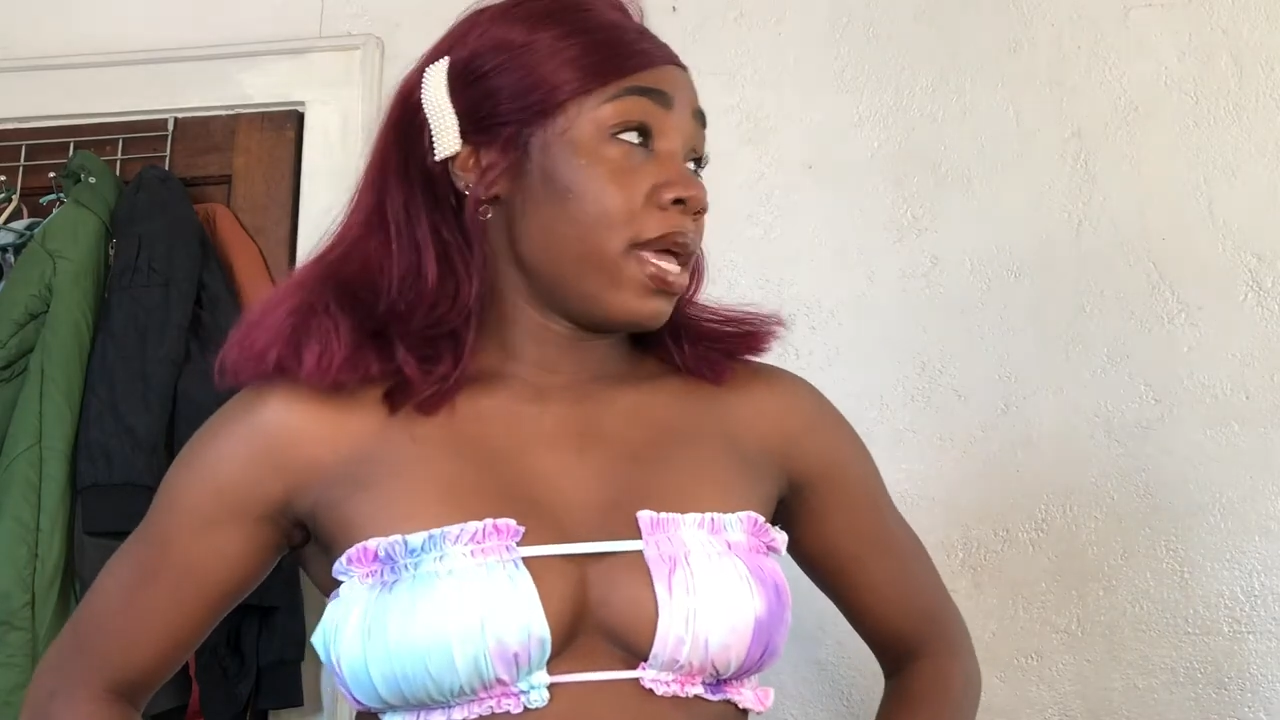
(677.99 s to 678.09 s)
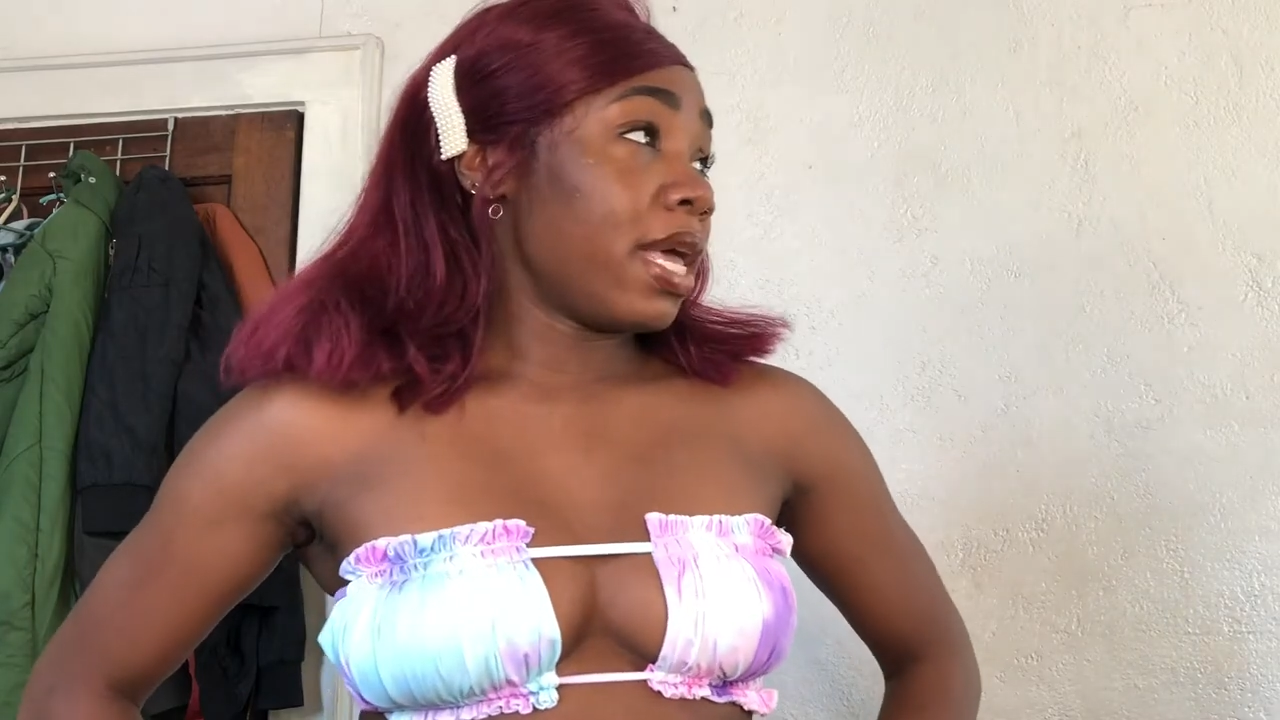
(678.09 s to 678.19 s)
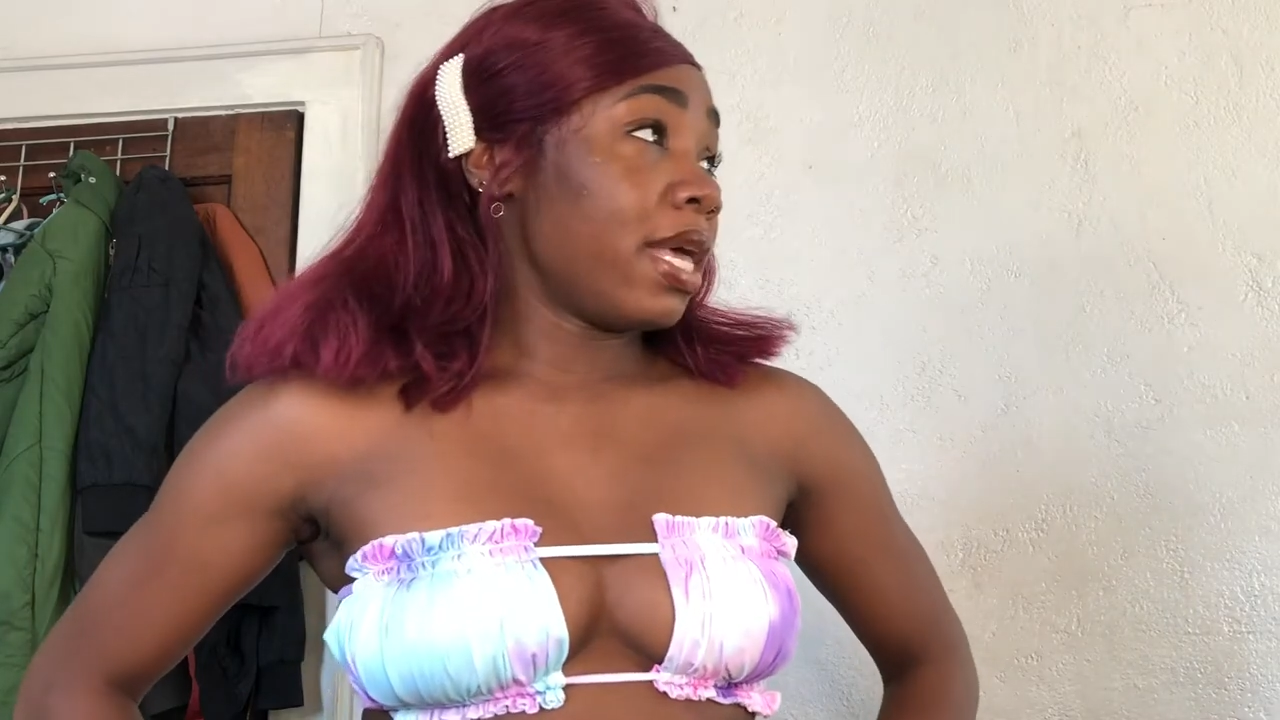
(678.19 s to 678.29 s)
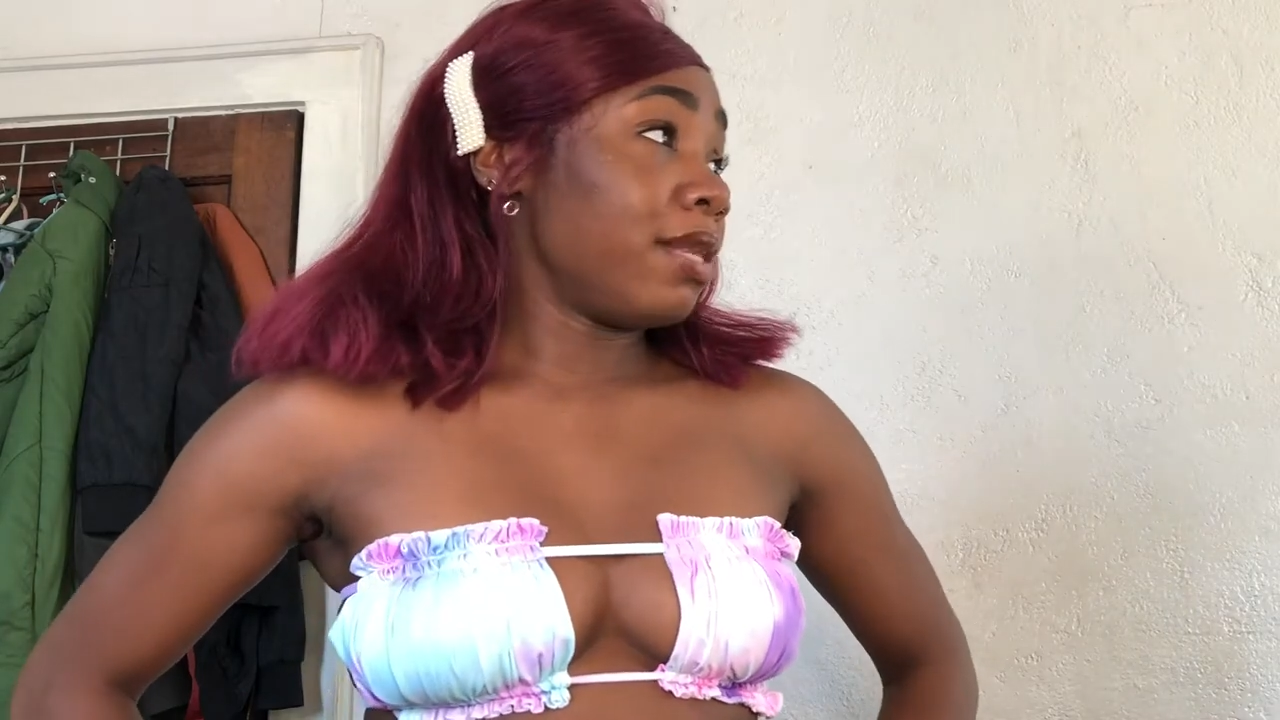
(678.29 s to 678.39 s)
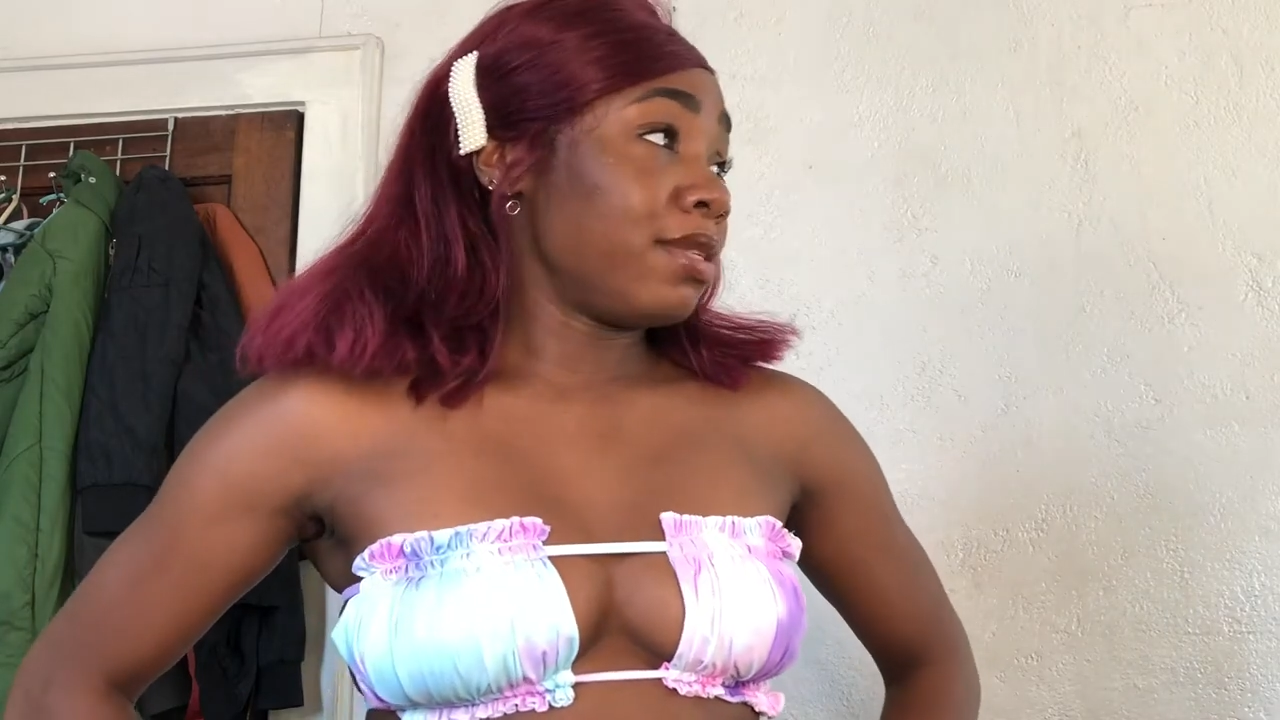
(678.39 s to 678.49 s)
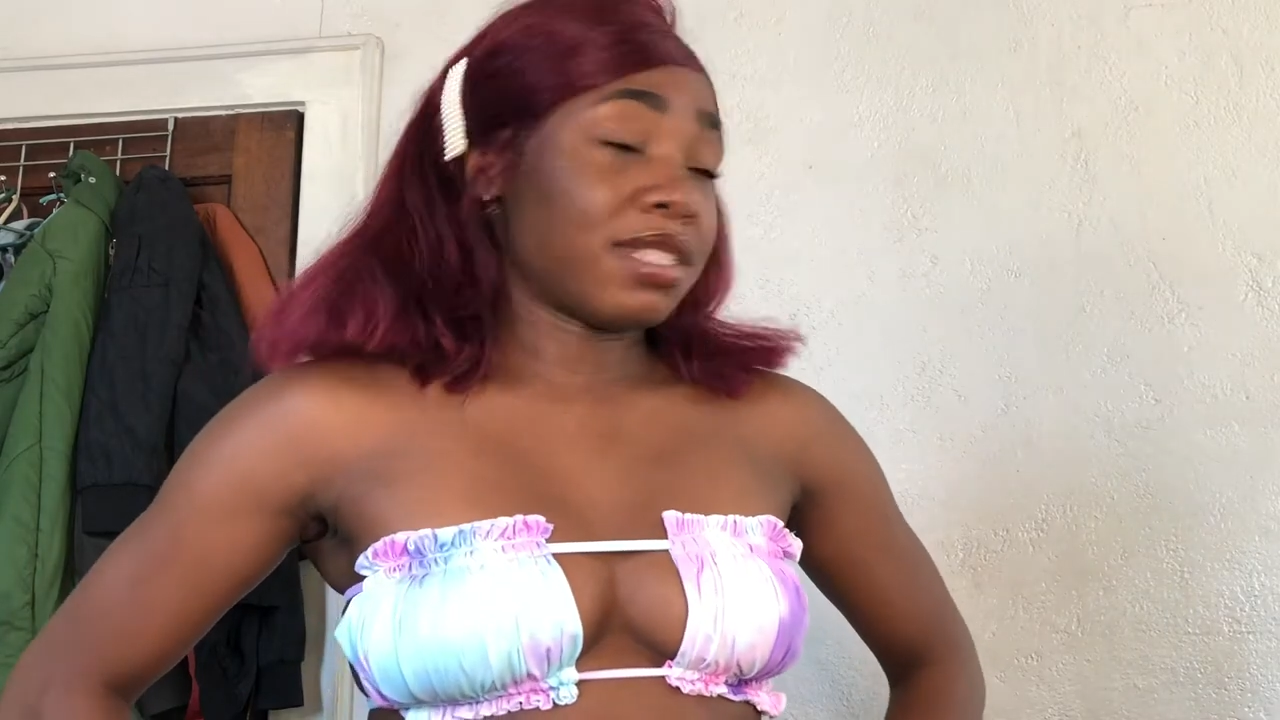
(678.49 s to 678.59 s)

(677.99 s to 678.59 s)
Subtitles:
And